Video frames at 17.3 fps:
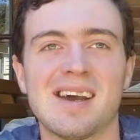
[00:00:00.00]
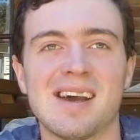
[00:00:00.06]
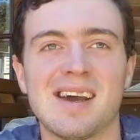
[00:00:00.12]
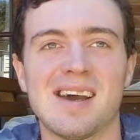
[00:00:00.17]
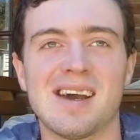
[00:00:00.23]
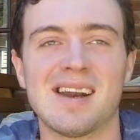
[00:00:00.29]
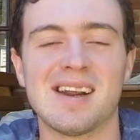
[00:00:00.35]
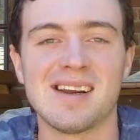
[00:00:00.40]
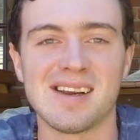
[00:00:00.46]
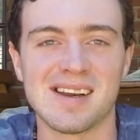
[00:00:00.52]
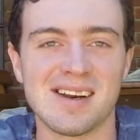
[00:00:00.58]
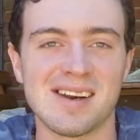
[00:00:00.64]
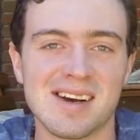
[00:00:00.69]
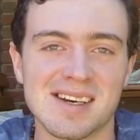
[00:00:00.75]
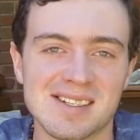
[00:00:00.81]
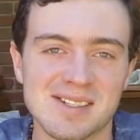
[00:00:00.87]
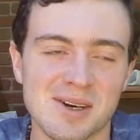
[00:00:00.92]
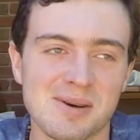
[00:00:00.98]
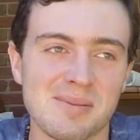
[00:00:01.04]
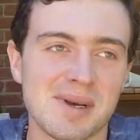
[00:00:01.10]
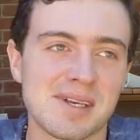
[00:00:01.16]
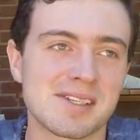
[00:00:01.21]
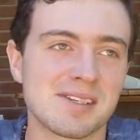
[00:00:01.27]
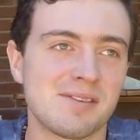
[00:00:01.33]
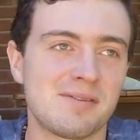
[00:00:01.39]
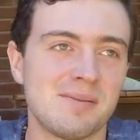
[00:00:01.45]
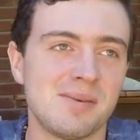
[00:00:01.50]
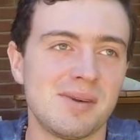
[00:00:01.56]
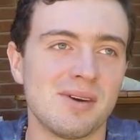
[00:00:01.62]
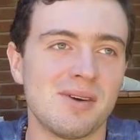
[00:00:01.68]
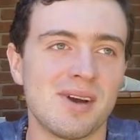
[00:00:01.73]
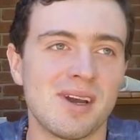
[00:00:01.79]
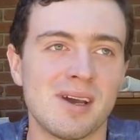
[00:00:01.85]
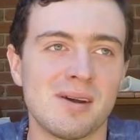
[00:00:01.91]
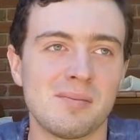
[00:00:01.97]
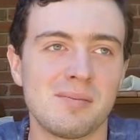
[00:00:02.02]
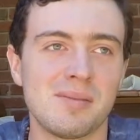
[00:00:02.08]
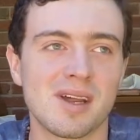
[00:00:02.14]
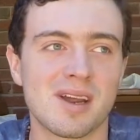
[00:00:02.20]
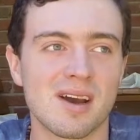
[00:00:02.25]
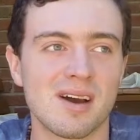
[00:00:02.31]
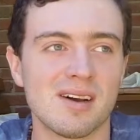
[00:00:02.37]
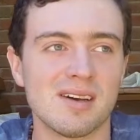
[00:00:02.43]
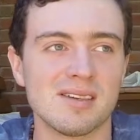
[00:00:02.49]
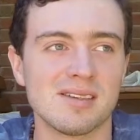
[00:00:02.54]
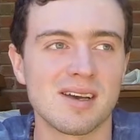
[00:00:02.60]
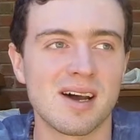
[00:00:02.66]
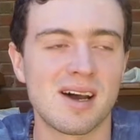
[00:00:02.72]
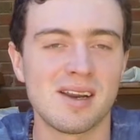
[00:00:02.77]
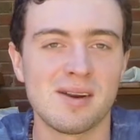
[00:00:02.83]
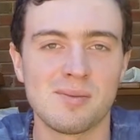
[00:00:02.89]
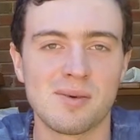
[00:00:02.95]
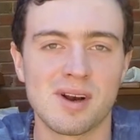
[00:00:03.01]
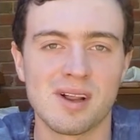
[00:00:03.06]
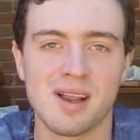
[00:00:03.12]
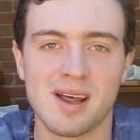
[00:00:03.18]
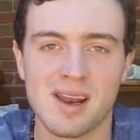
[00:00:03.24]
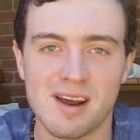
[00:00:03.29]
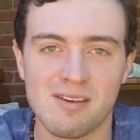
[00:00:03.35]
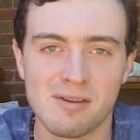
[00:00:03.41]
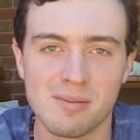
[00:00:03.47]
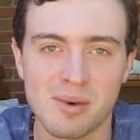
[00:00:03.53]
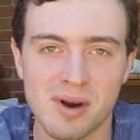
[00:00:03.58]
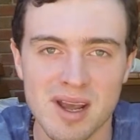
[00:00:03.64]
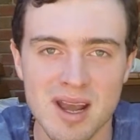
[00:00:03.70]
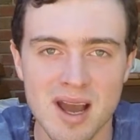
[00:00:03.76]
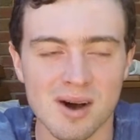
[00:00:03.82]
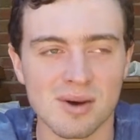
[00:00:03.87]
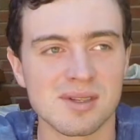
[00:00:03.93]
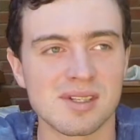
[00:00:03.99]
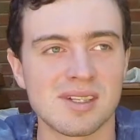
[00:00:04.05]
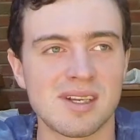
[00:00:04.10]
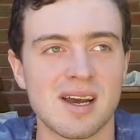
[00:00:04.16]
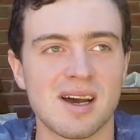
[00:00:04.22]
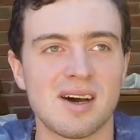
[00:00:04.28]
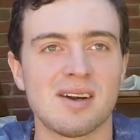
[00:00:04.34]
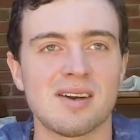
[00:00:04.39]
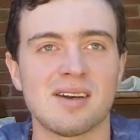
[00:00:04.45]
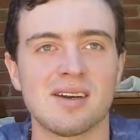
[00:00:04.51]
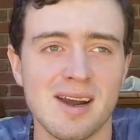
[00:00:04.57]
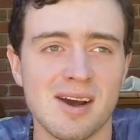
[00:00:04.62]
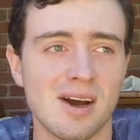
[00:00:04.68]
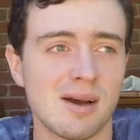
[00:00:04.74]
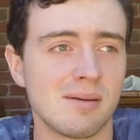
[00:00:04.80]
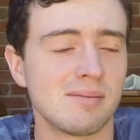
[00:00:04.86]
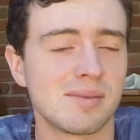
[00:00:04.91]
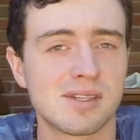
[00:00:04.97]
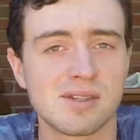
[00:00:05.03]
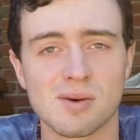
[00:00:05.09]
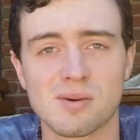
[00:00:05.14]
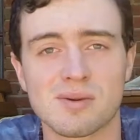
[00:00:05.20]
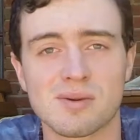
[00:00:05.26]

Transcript: And I didn't, I stopped myself from doing it because I didn't want to let everybody else down. I'm so